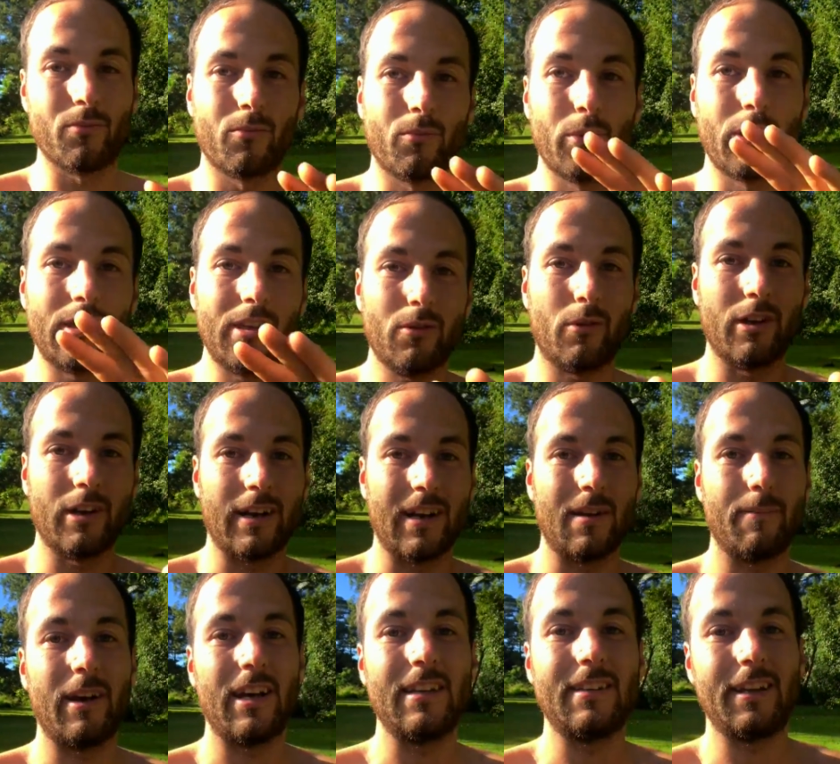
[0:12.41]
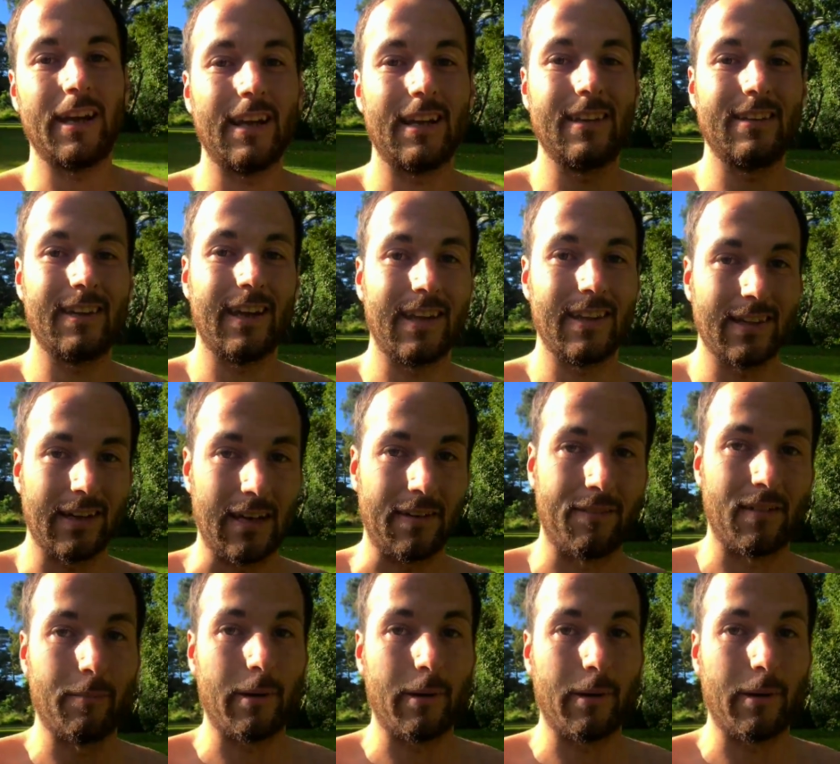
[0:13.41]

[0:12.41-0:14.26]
really going on in my day-to-day life.